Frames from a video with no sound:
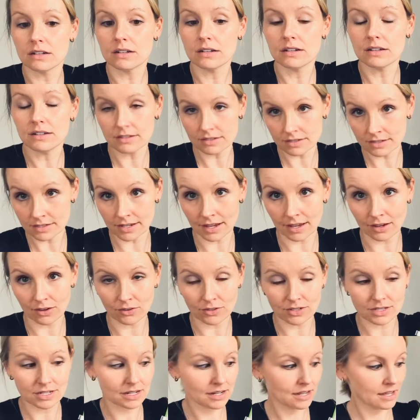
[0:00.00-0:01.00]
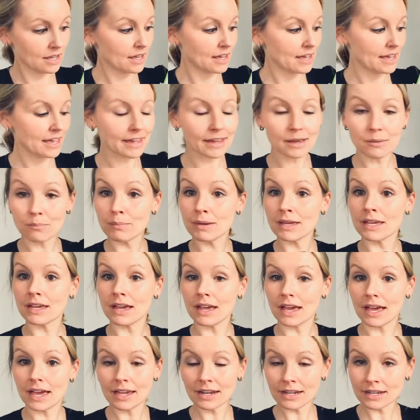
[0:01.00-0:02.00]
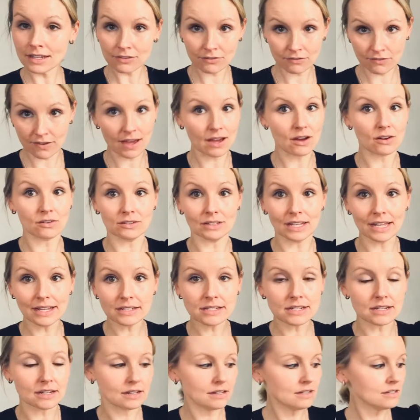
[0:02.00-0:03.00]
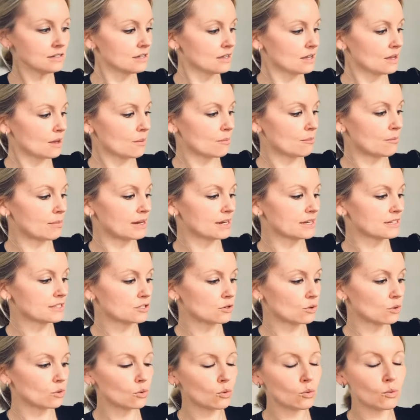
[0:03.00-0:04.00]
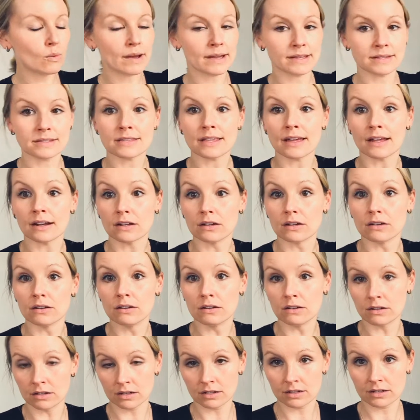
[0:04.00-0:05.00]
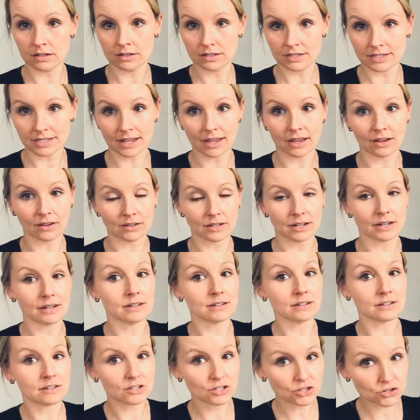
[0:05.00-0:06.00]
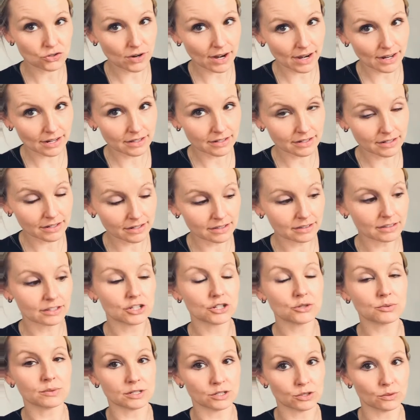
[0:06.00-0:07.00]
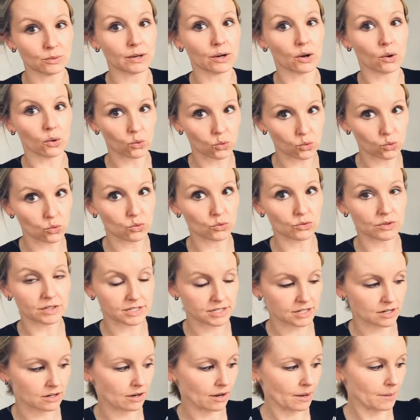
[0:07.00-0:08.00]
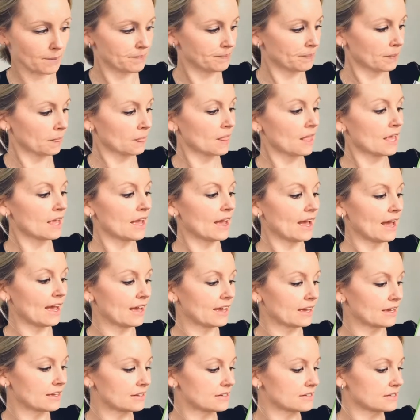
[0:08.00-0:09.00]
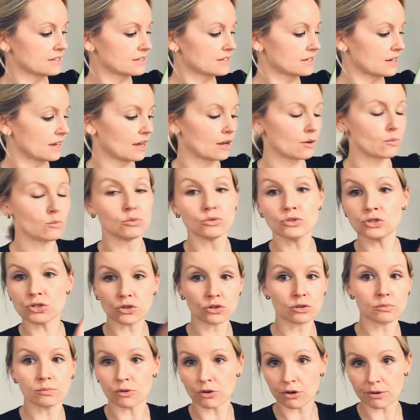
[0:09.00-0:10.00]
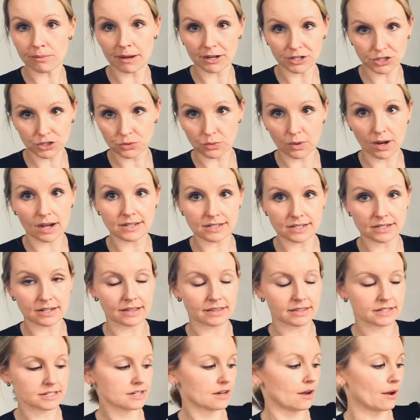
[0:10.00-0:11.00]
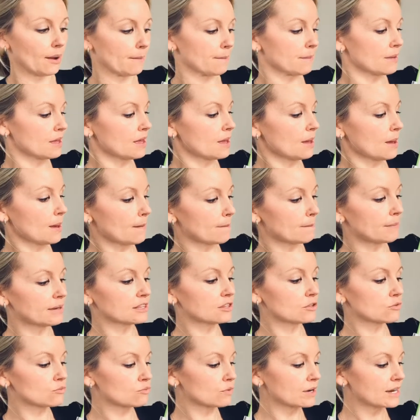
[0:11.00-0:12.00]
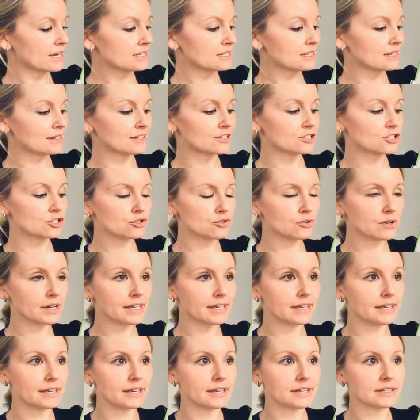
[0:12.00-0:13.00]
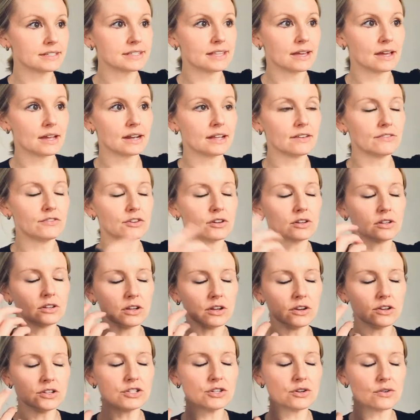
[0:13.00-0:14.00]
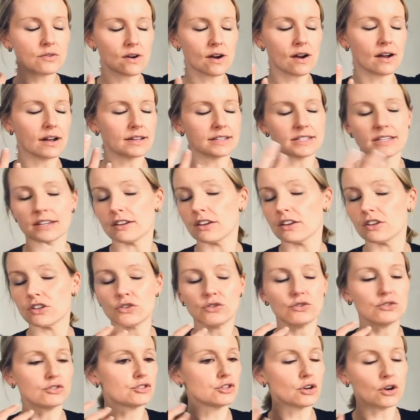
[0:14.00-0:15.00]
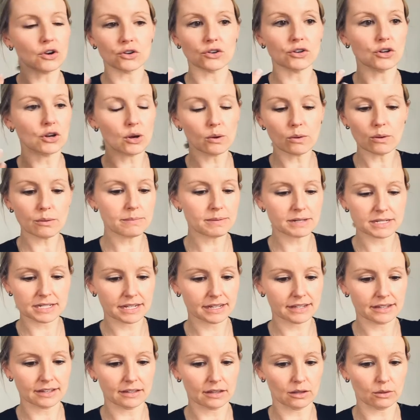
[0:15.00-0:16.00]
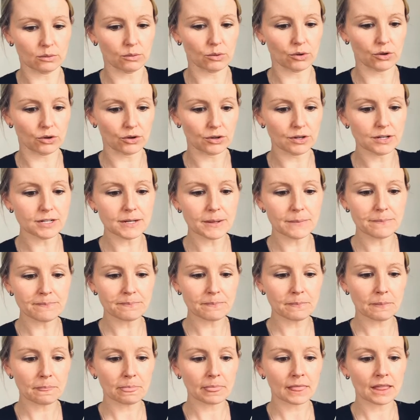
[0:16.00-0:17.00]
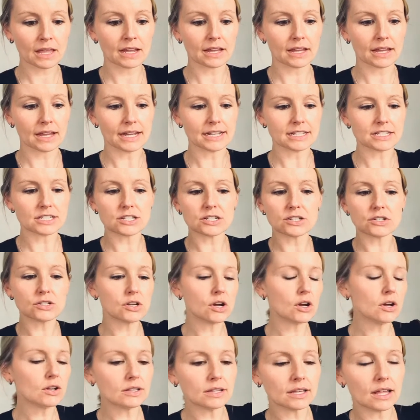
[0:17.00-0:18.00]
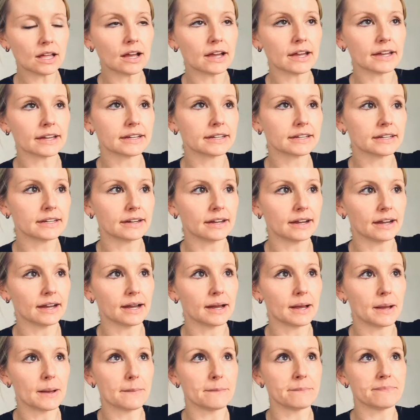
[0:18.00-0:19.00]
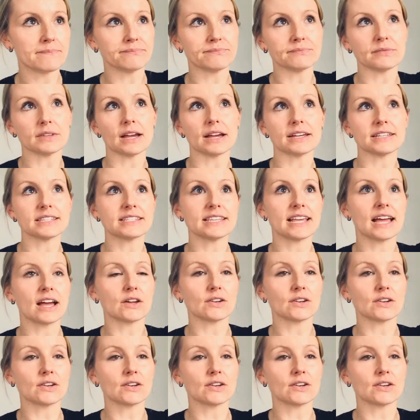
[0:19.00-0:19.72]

sound. It can be any vowel letter, but it's always that sound. And in Australian English, we do it all the time. And we'll talk more about schwas another time. But the reason it's tricky is that if you close your eyes and you don't know a particular word, it's not like a sound